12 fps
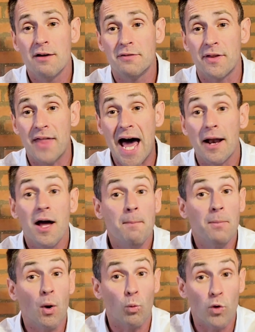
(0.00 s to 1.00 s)
for that.
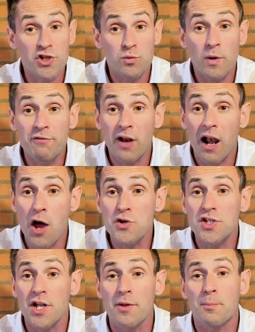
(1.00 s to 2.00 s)
But once we've
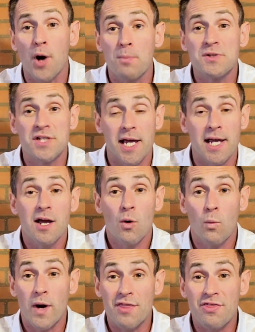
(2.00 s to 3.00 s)
closed on the property,
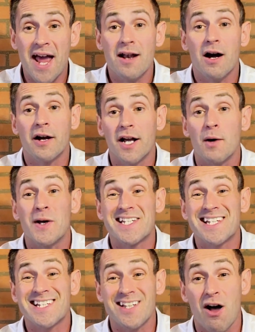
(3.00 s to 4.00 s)
we then are going to
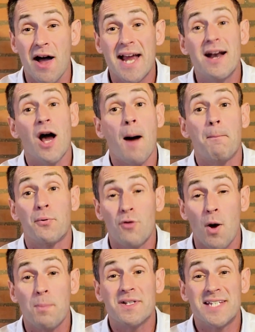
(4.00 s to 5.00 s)
assign a
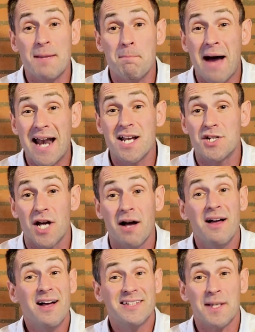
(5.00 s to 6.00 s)
property manager
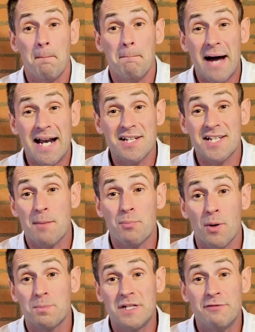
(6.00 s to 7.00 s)
to manage that
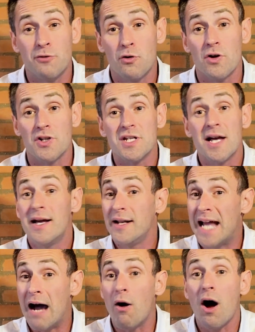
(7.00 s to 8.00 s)
property for us.
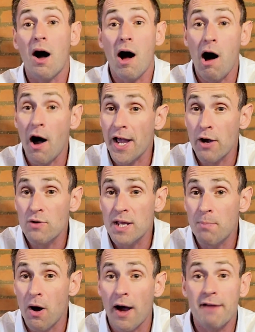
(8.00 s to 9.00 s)
Now, I only
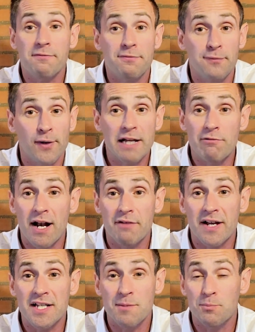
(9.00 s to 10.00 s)
buy fully
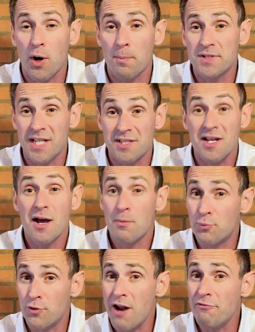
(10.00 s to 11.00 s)
renovated properties,
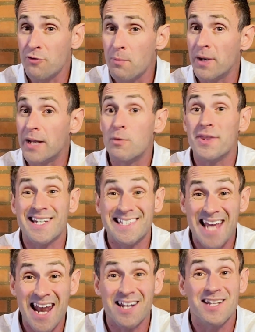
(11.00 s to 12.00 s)
preferably with a
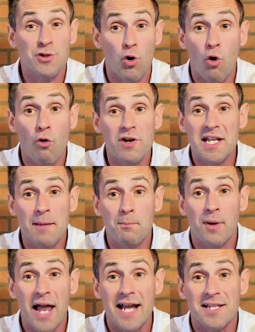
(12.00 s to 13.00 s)
tenant already in
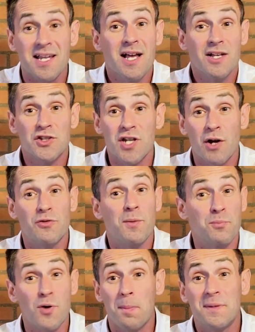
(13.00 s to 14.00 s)
place. So the
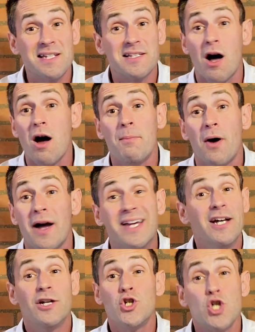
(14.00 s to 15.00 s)
properties that I buy
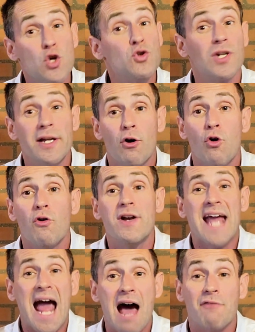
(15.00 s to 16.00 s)
usually already
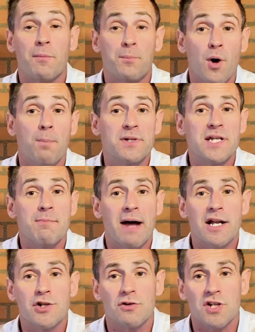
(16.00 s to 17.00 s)
have a property
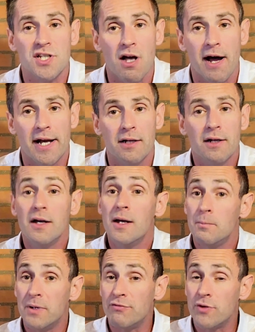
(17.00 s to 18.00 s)
manager assigned.
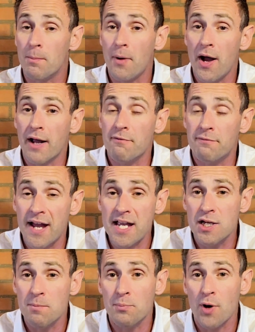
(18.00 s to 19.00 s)
But if you're buying a
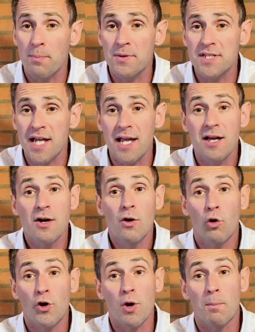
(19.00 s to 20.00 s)
vacant property,
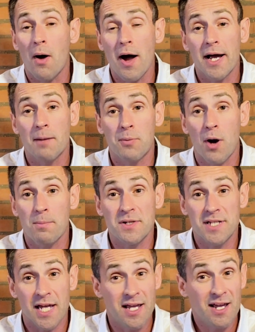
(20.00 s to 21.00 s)
or you're buying a
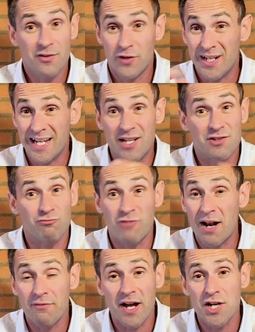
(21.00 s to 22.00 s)
property that needs
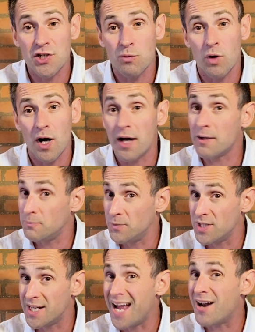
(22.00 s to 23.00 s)
renovation work, which
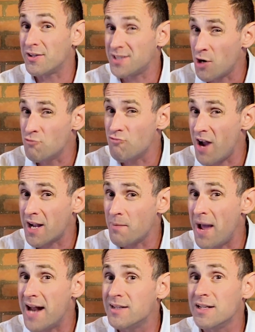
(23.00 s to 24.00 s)
again, I don't
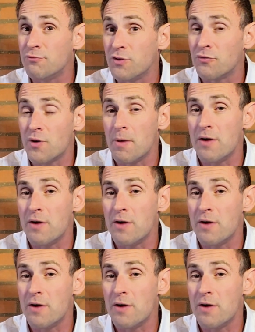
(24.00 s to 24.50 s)
recommend if you're from